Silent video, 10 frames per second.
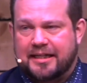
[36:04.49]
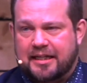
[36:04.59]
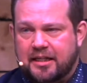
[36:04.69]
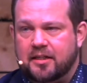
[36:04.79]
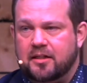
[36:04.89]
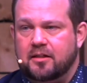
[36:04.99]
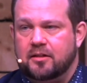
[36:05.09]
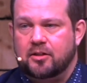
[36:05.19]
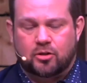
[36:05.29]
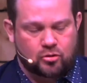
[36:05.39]
in
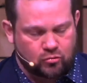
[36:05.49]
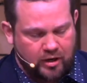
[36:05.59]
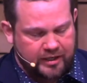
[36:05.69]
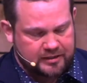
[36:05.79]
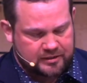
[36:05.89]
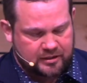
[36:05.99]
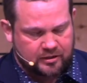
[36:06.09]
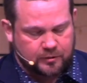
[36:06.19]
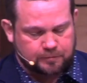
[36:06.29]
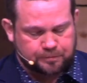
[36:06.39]
Christ here.